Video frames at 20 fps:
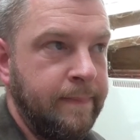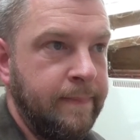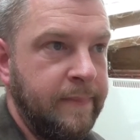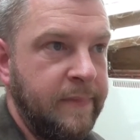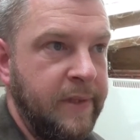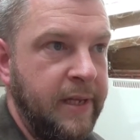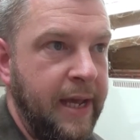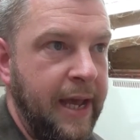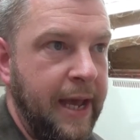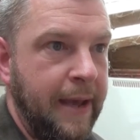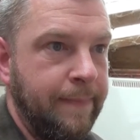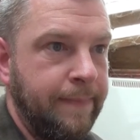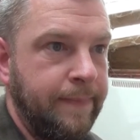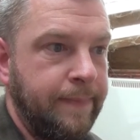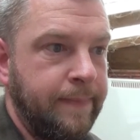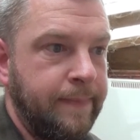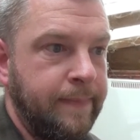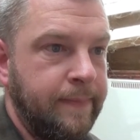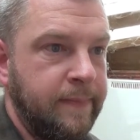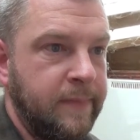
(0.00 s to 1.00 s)
Yeah,
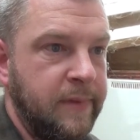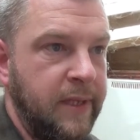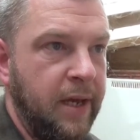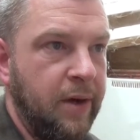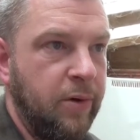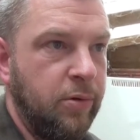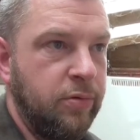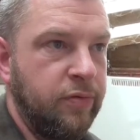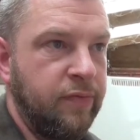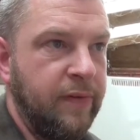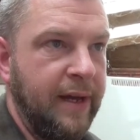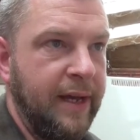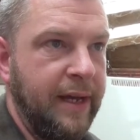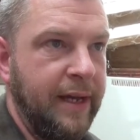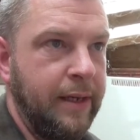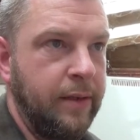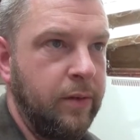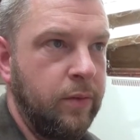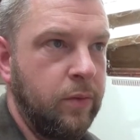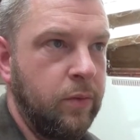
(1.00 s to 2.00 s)
the old
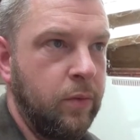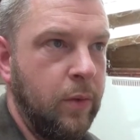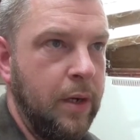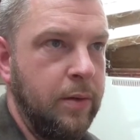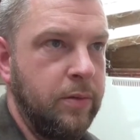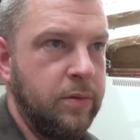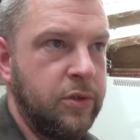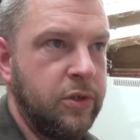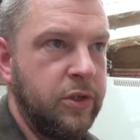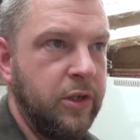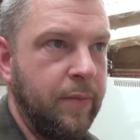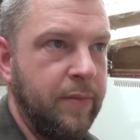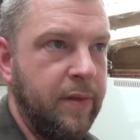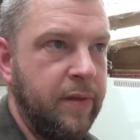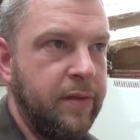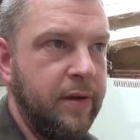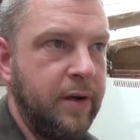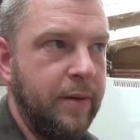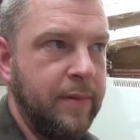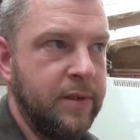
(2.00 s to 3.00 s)
fan won't stop the
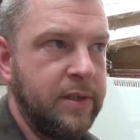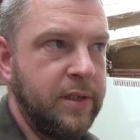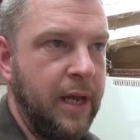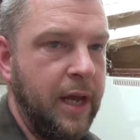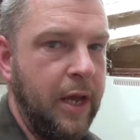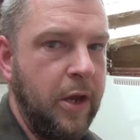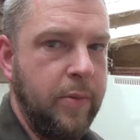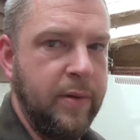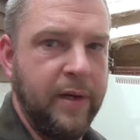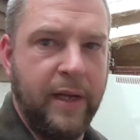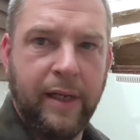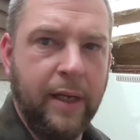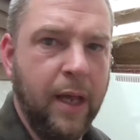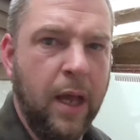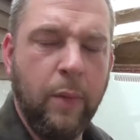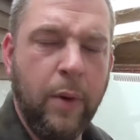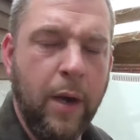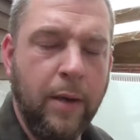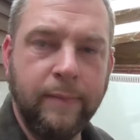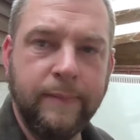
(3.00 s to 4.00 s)
thermostat opening. No,
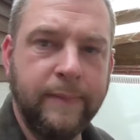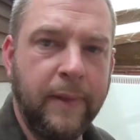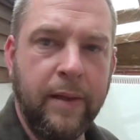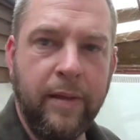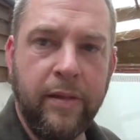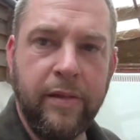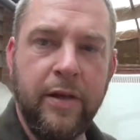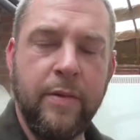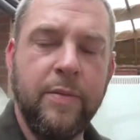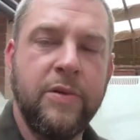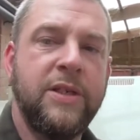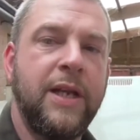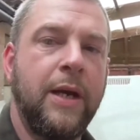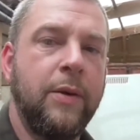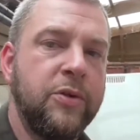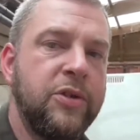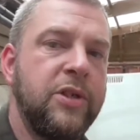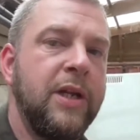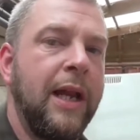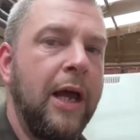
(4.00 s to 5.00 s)
it won't. No, the thermostat
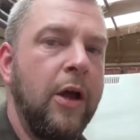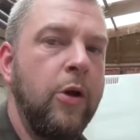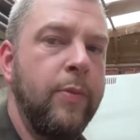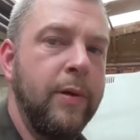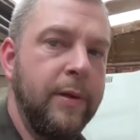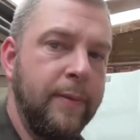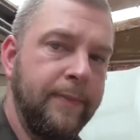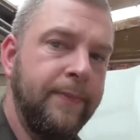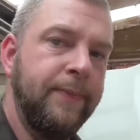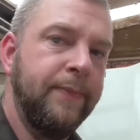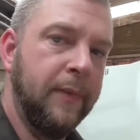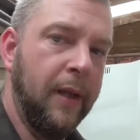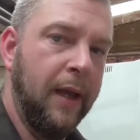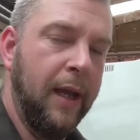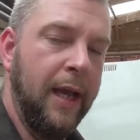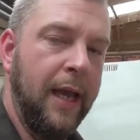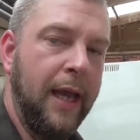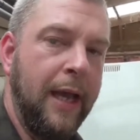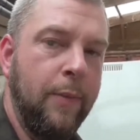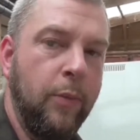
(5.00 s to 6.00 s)
will still open,
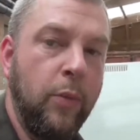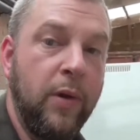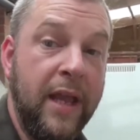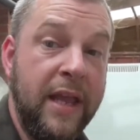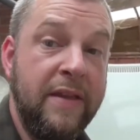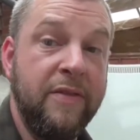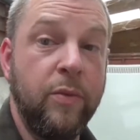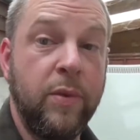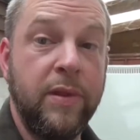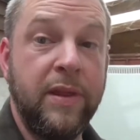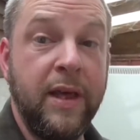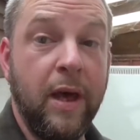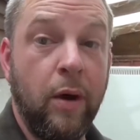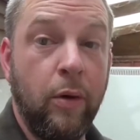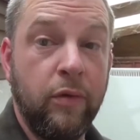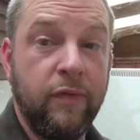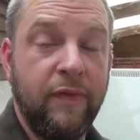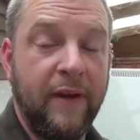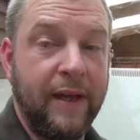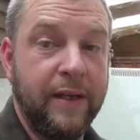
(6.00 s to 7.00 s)
even with the
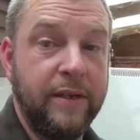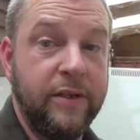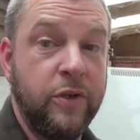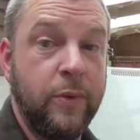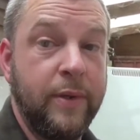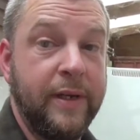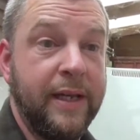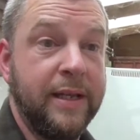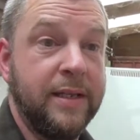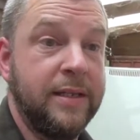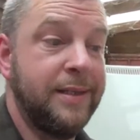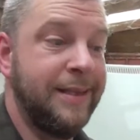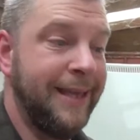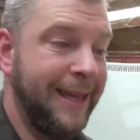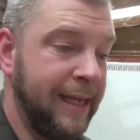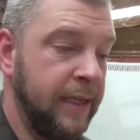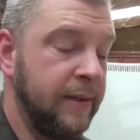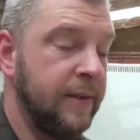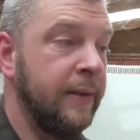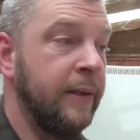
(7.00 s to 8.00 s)
old fan doing its
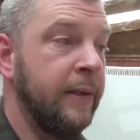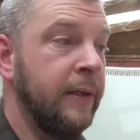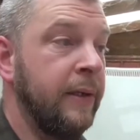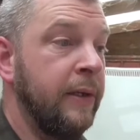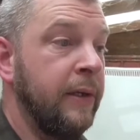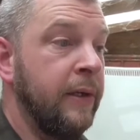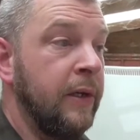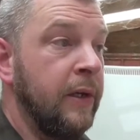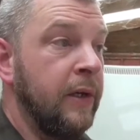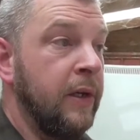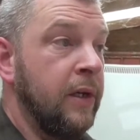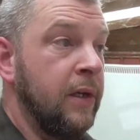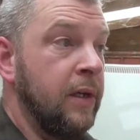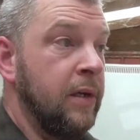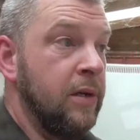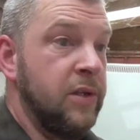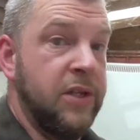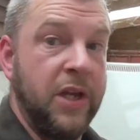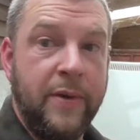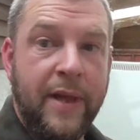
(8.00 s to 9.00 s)
thing.
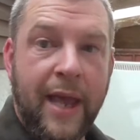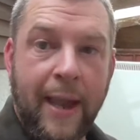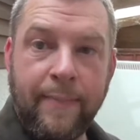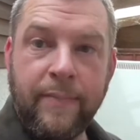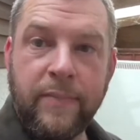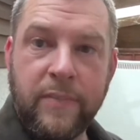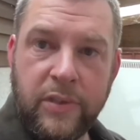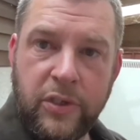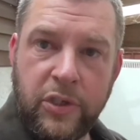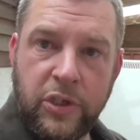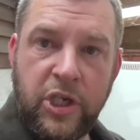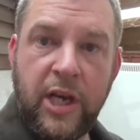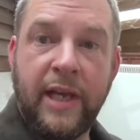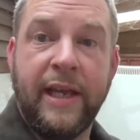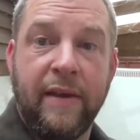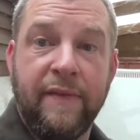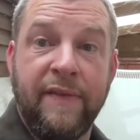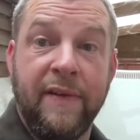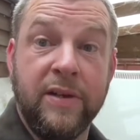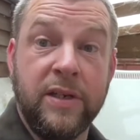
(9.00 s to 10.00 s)
So yeah. Check
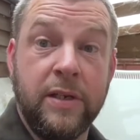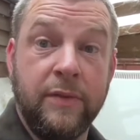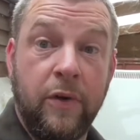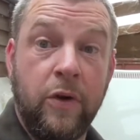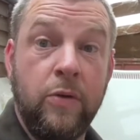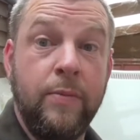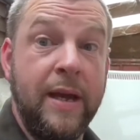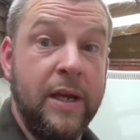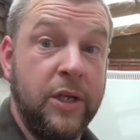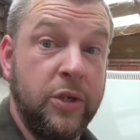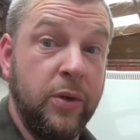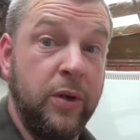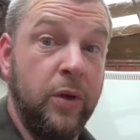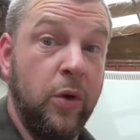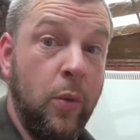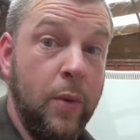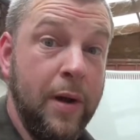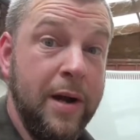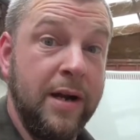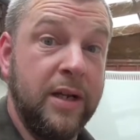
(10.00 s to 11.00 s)
it first of all, make sure it
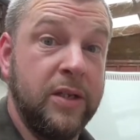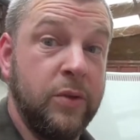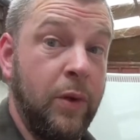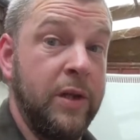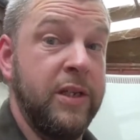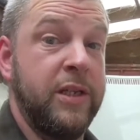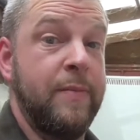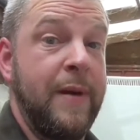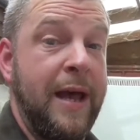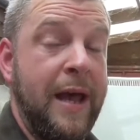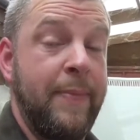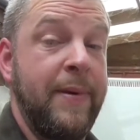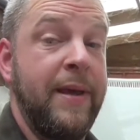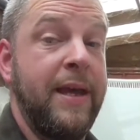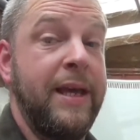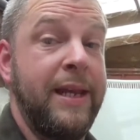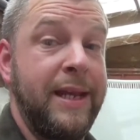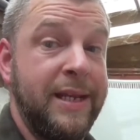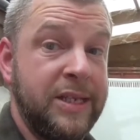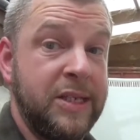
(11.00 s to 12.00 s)
all works. Once I'm happy
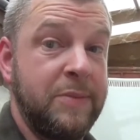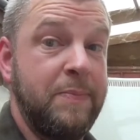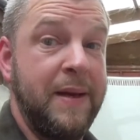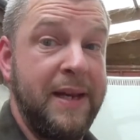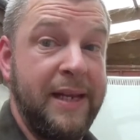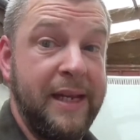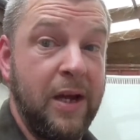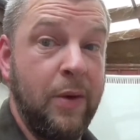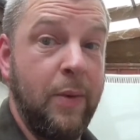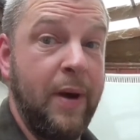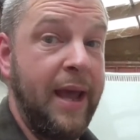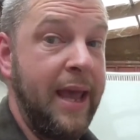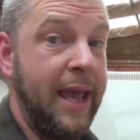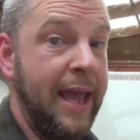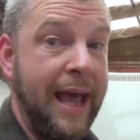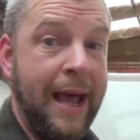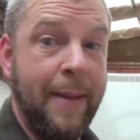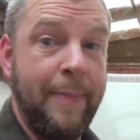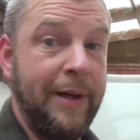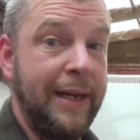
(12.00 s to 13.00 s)
it is spinning away
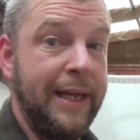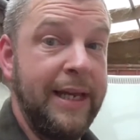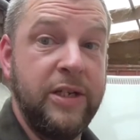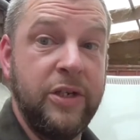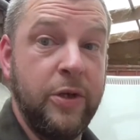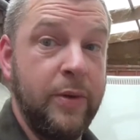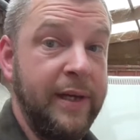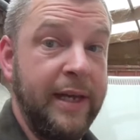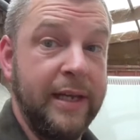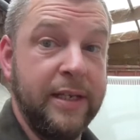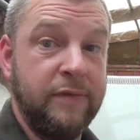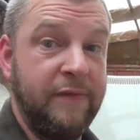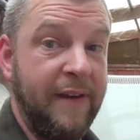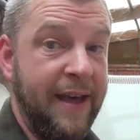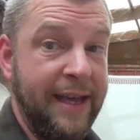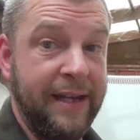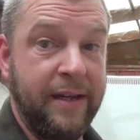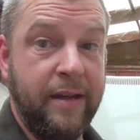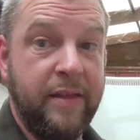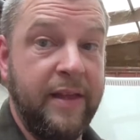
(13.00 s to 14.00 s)
happily, doing its
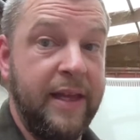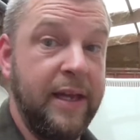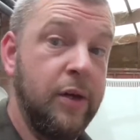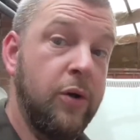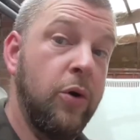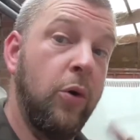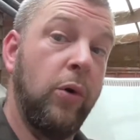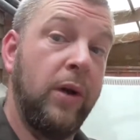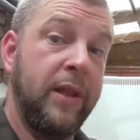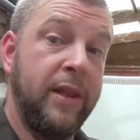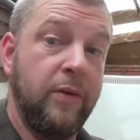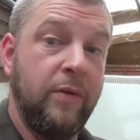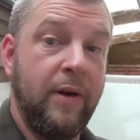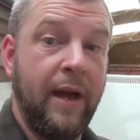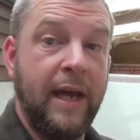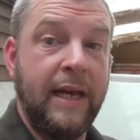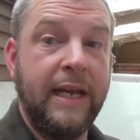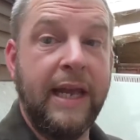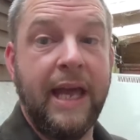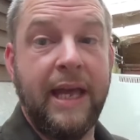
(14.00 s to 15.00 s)
fan thing, cooling the
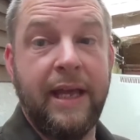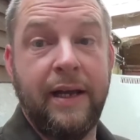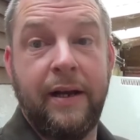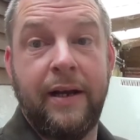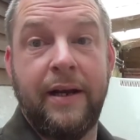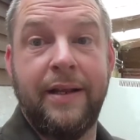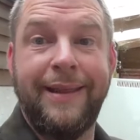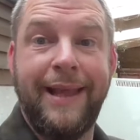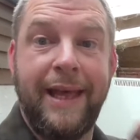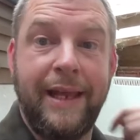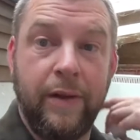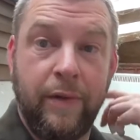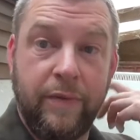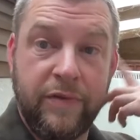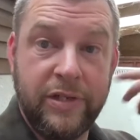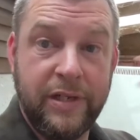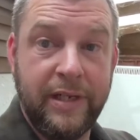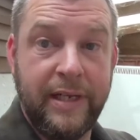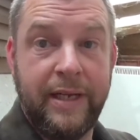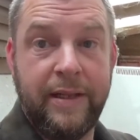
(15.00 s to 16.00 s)
radiator, and then
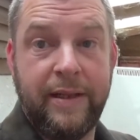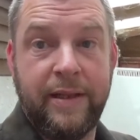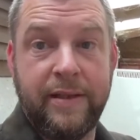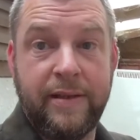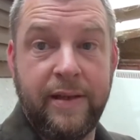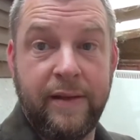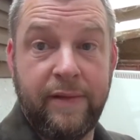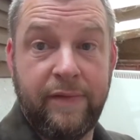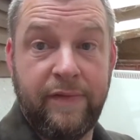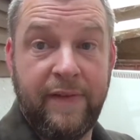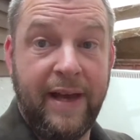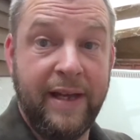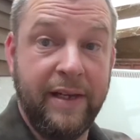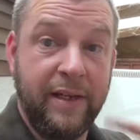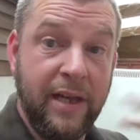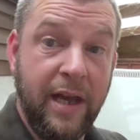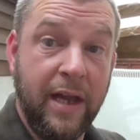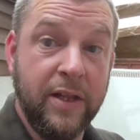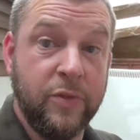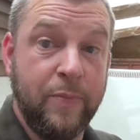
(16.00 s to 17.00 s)
obviously the fan
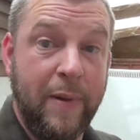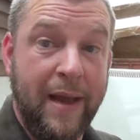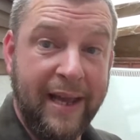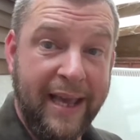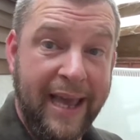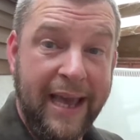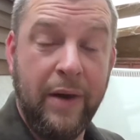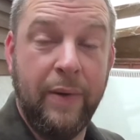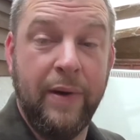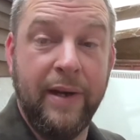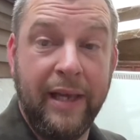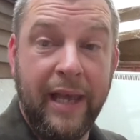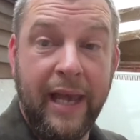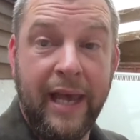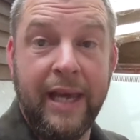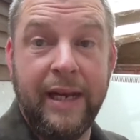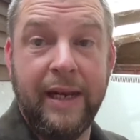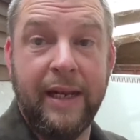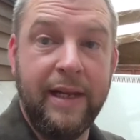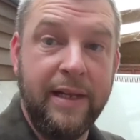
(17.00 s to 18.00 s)
cuts back out
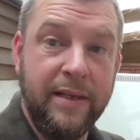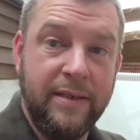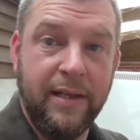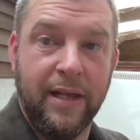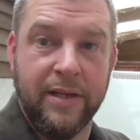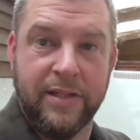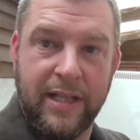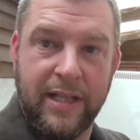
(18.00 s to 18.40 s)
again, and it does